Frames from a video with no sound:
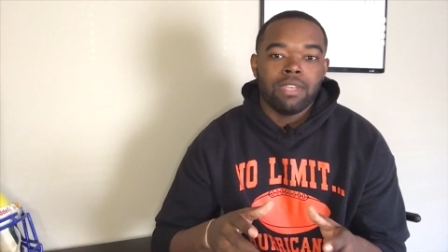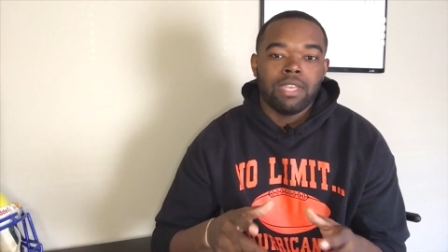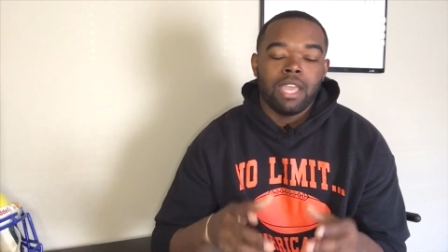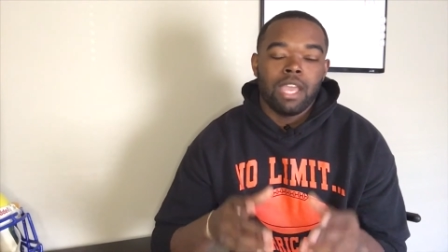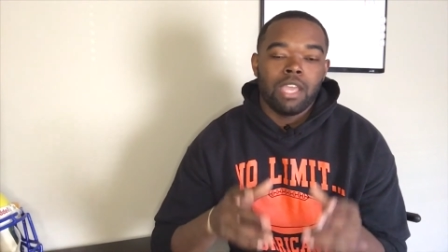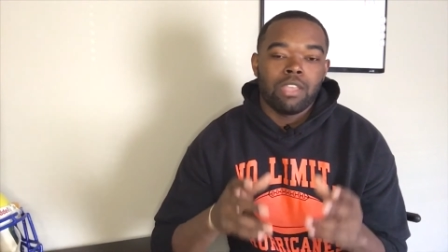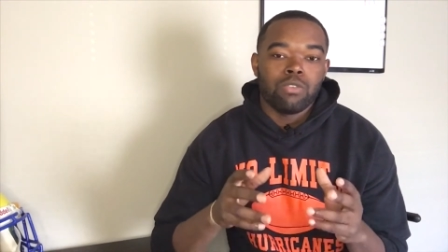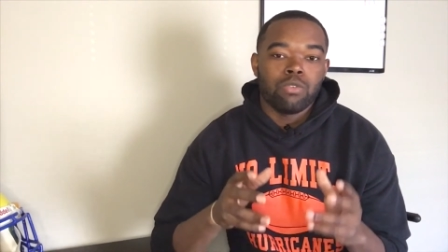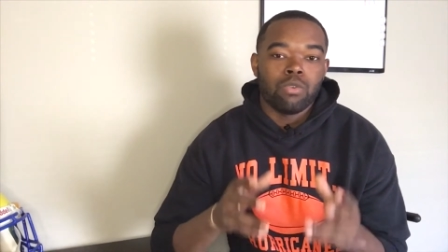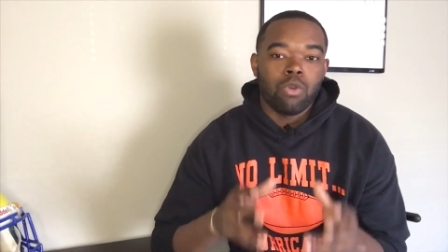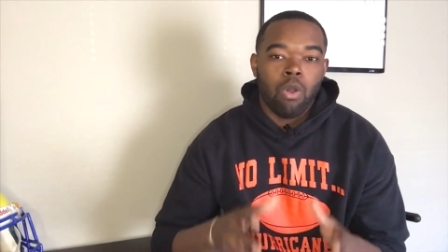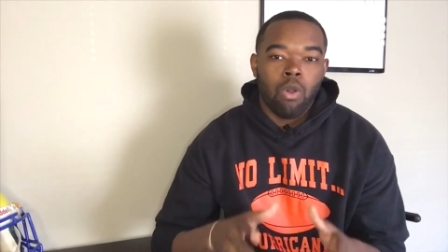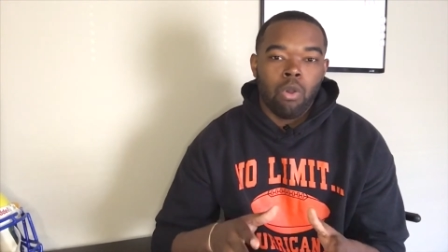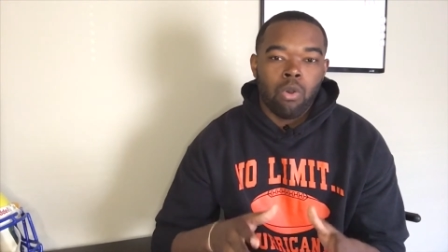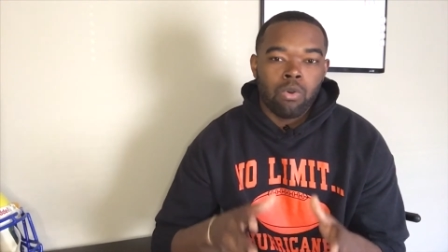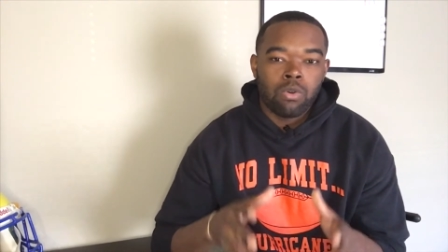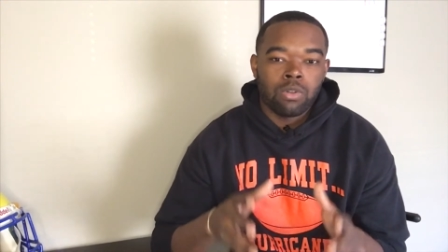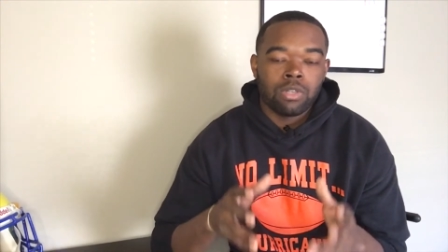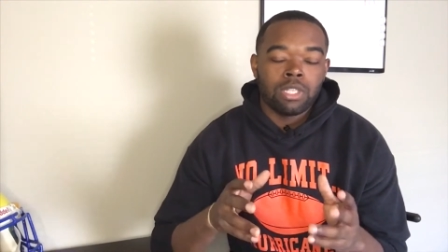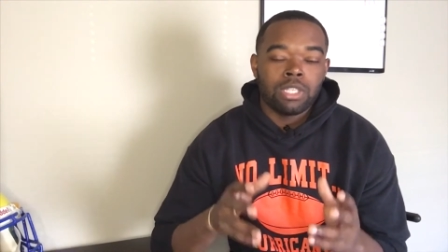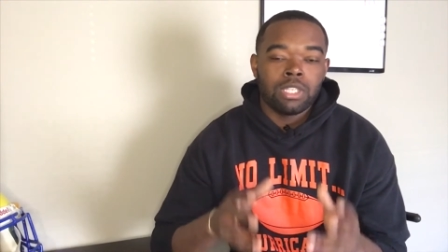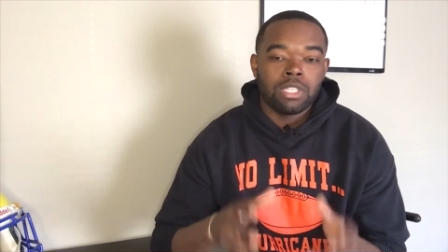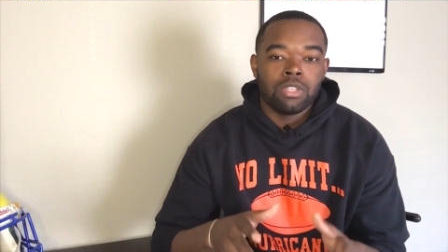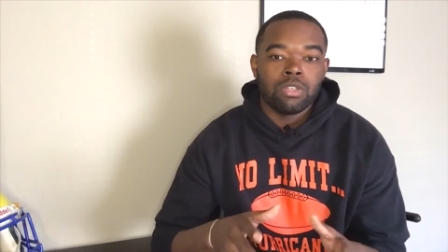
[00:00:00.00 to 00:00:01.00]
and you
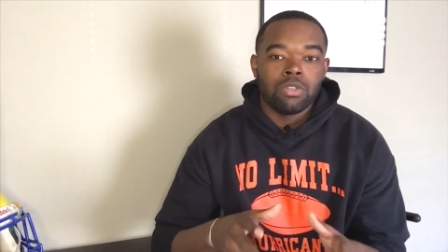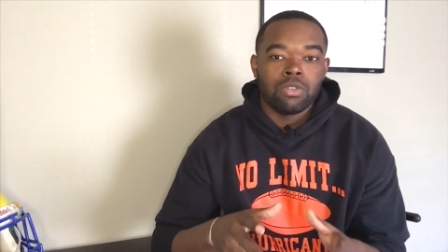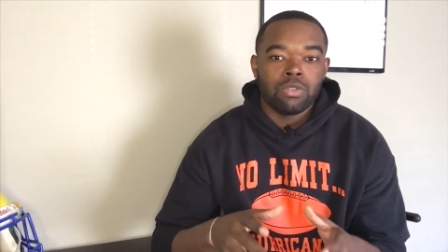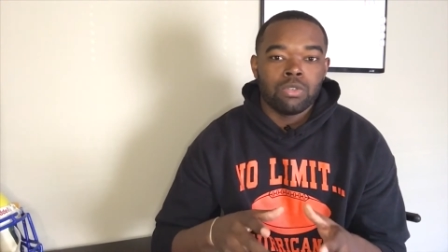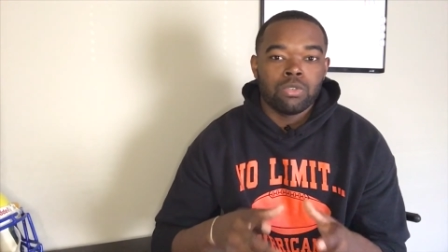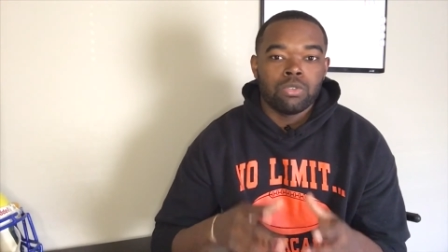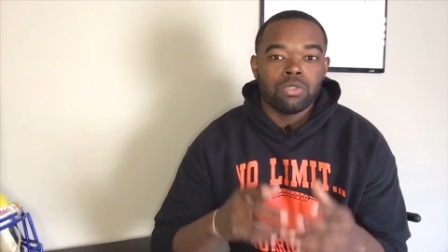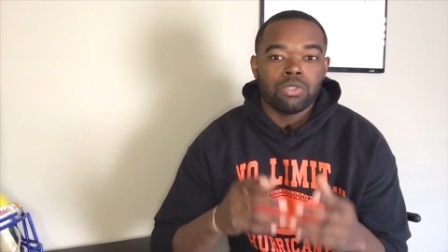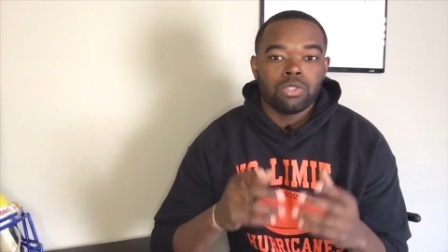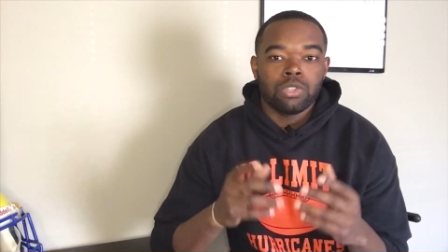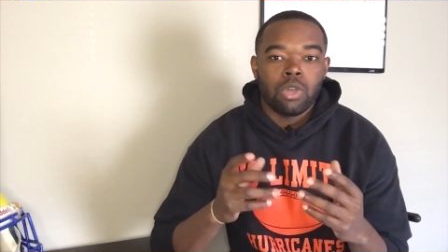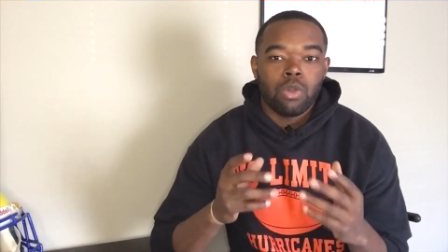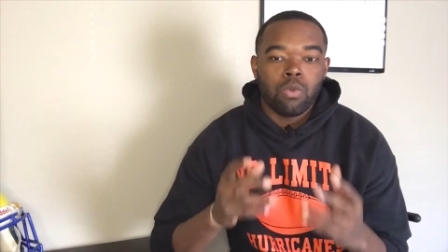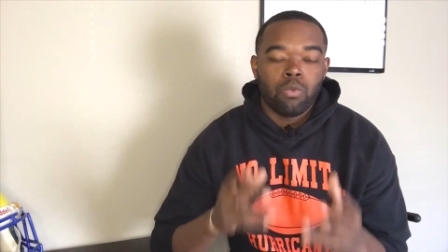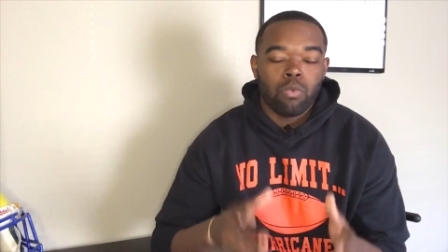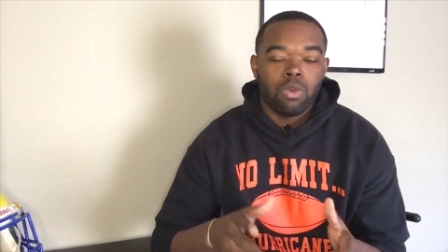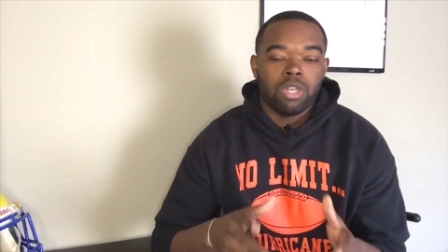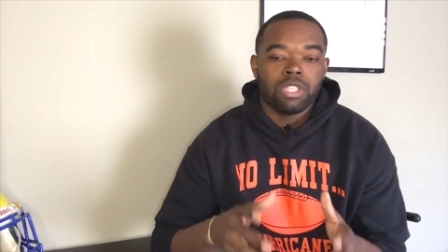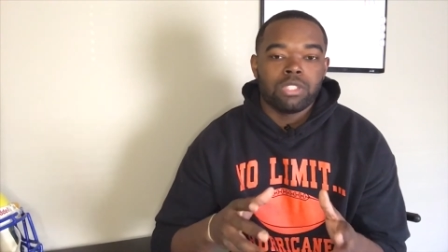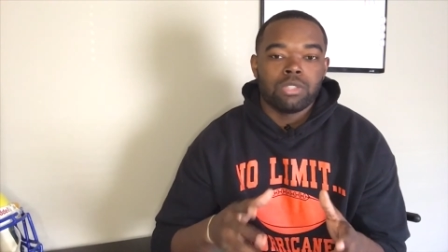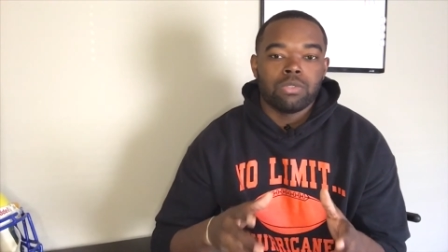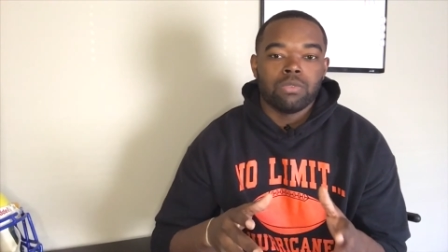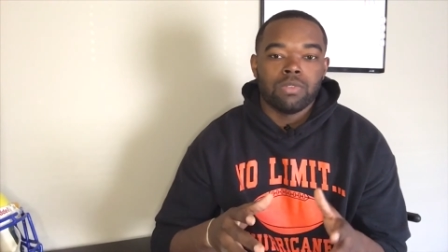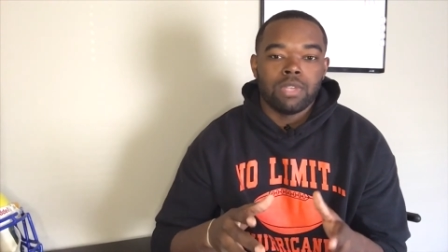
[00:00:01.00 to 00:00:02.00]
only use
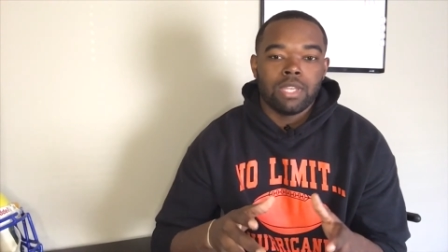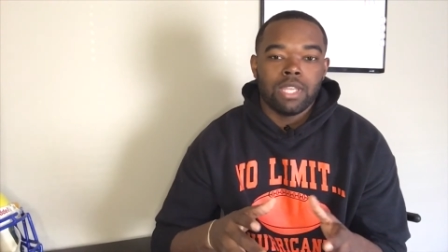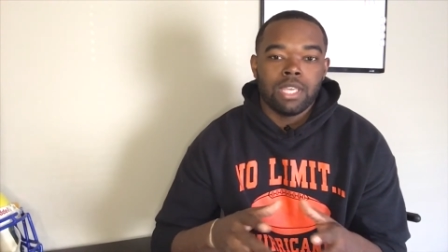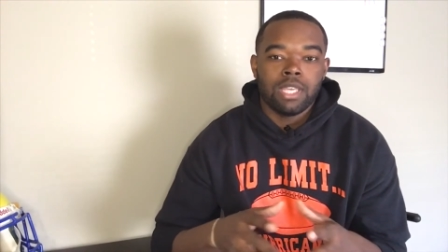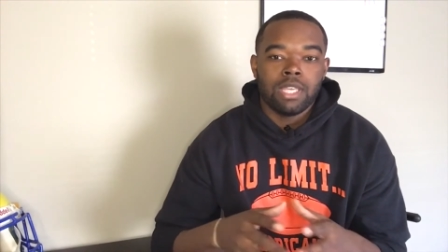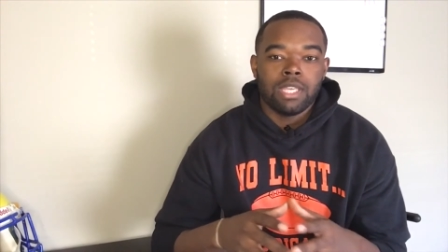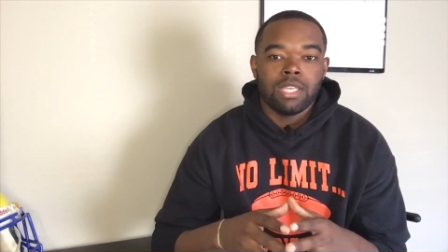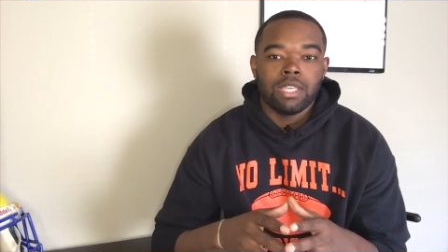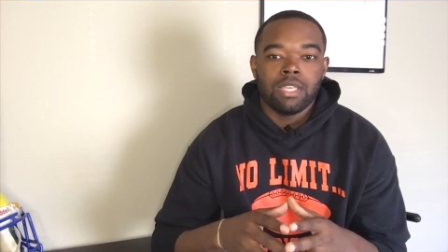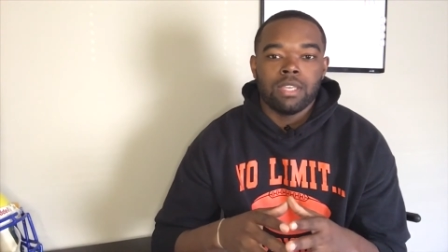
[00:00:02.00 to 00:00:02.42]
what you need